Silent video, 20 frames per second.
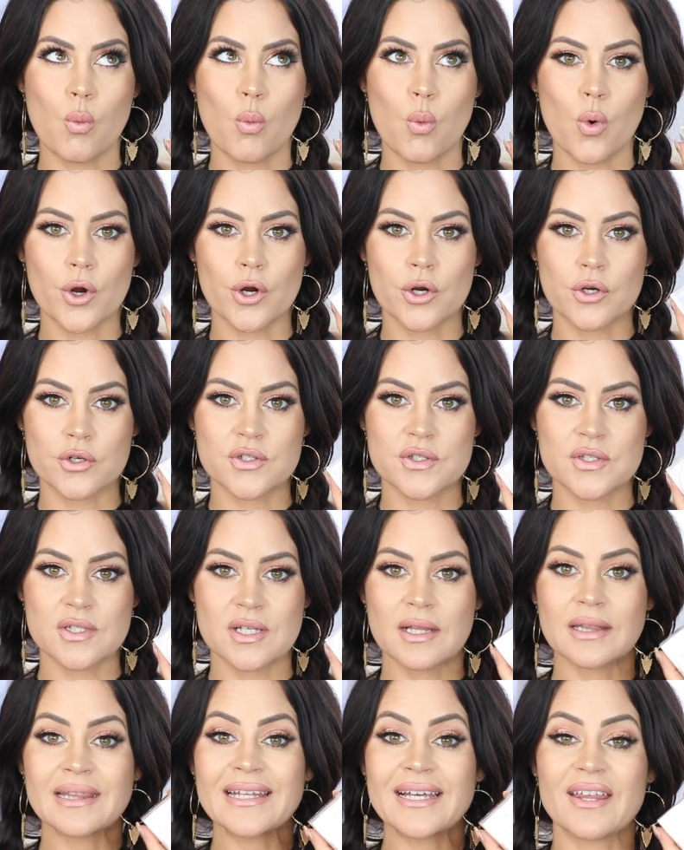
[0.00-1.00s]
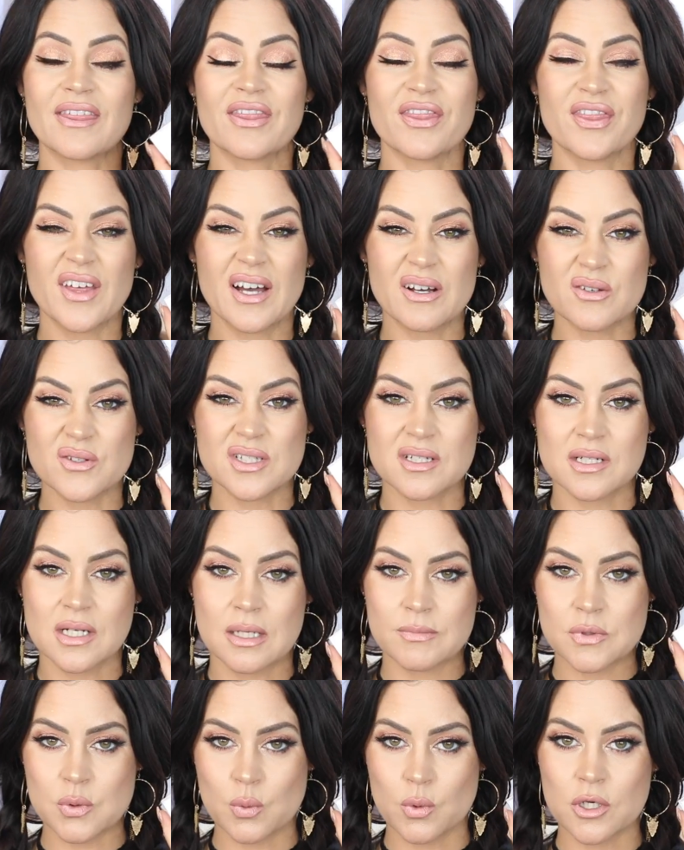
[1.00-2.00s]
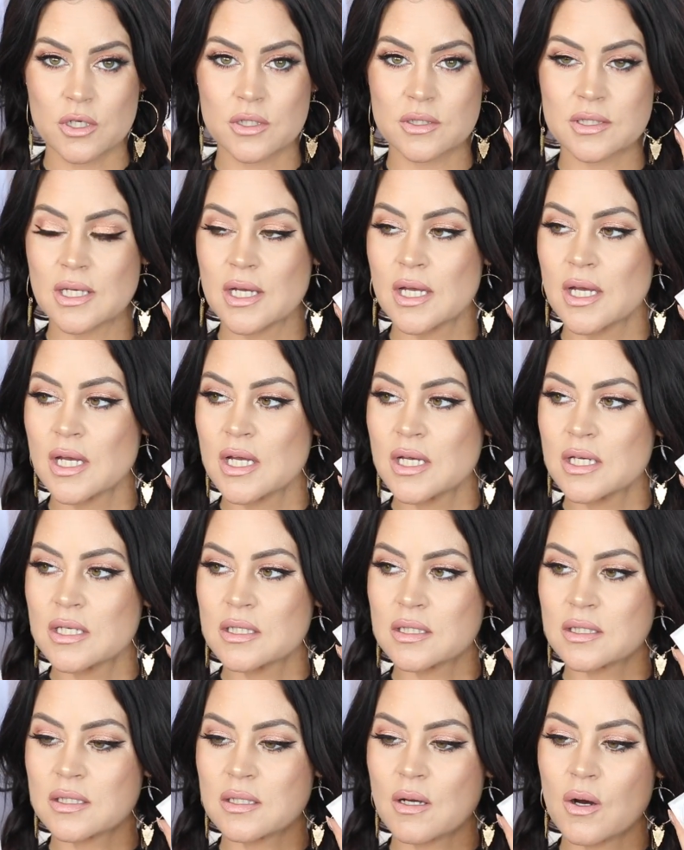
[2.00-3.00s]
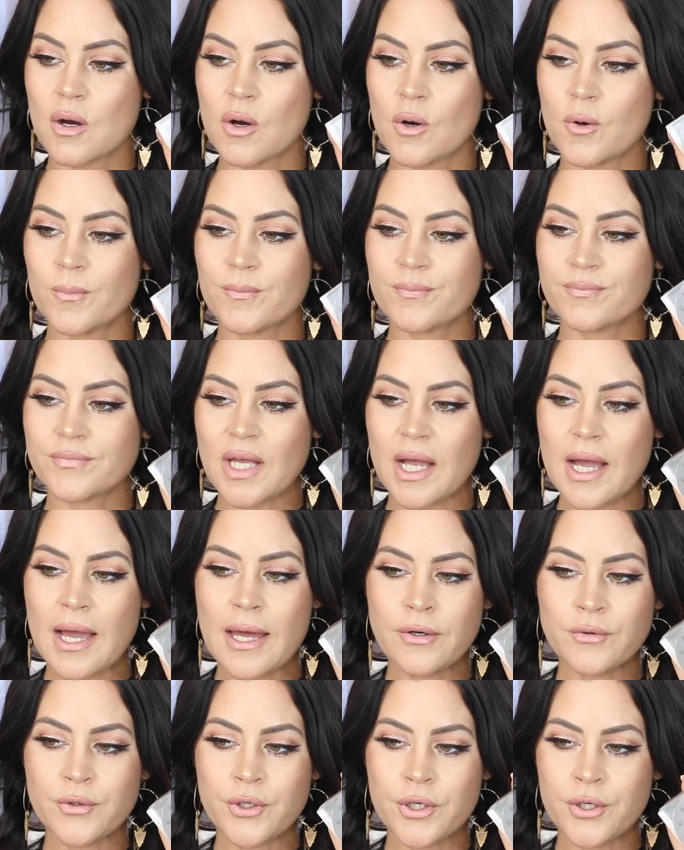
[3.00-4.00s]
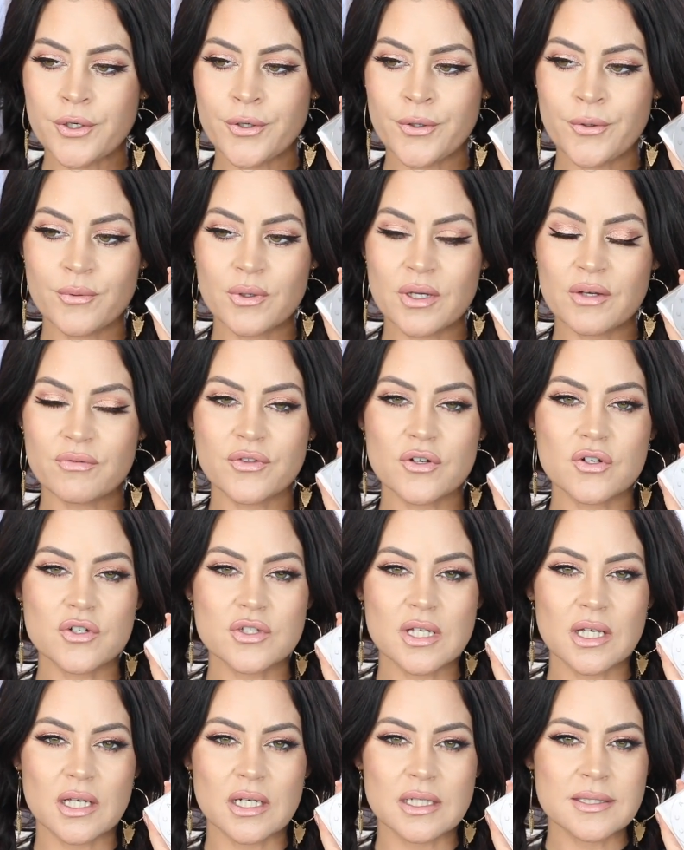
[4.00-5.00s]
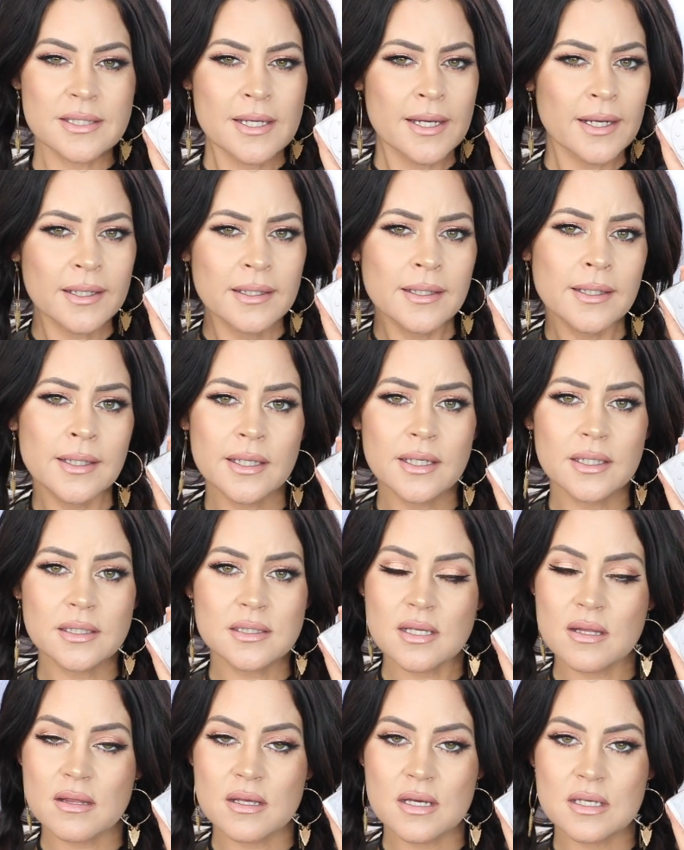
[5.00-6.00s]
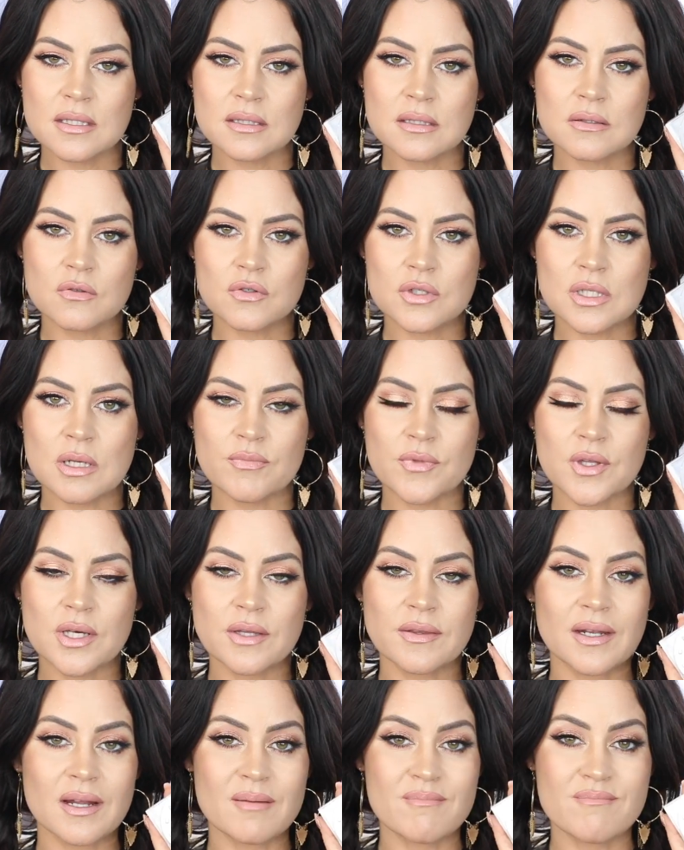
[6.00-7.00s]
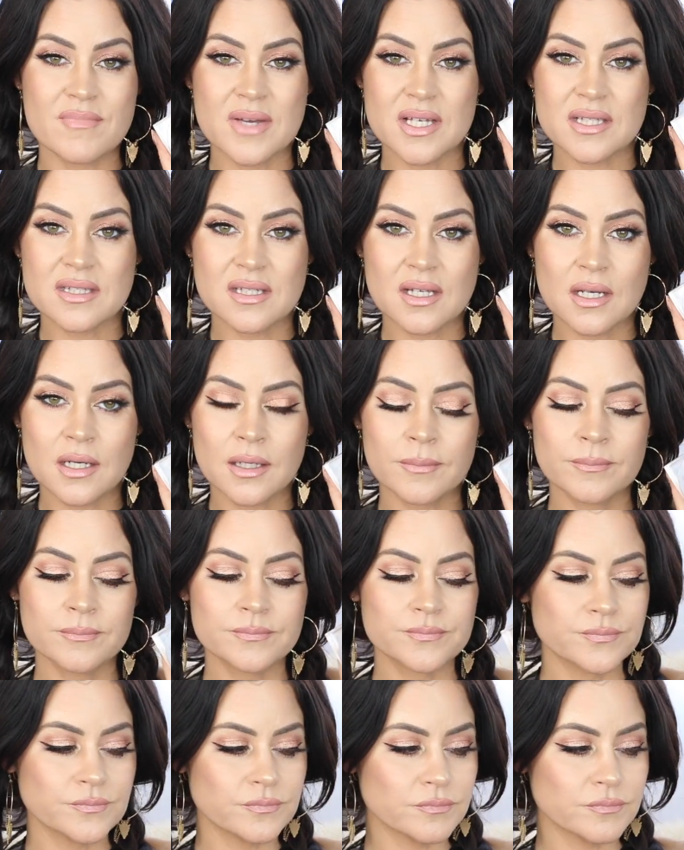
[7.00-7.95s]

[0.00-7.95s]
worse, like a thousand times worse. So I don't know if there's like a technique to this or something that I'm missing,